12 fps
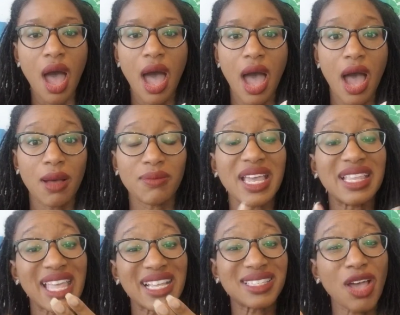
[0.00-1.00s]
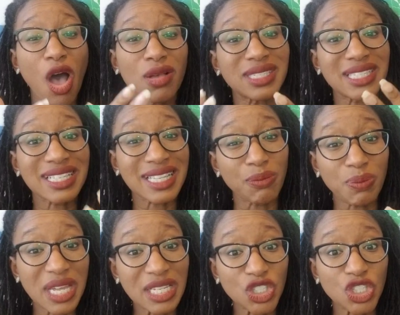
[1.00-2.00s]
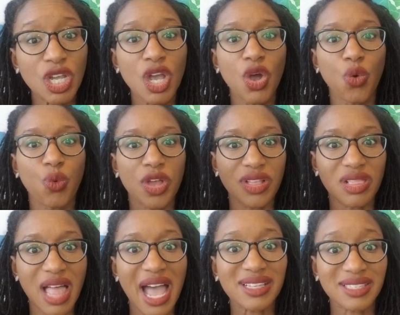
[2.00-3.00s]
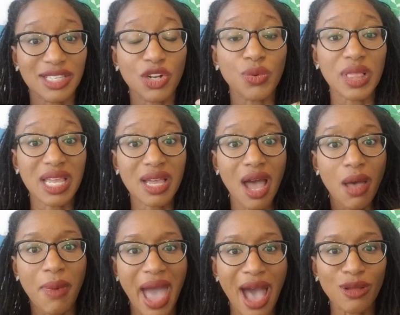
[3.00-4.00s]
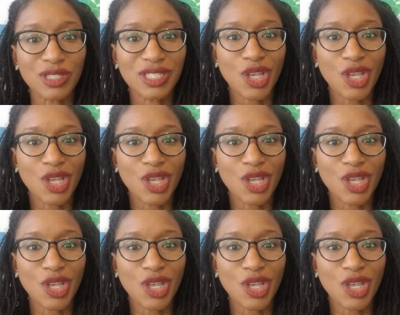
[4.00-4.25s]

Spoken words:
And that's called slippage, where the locks literally come out.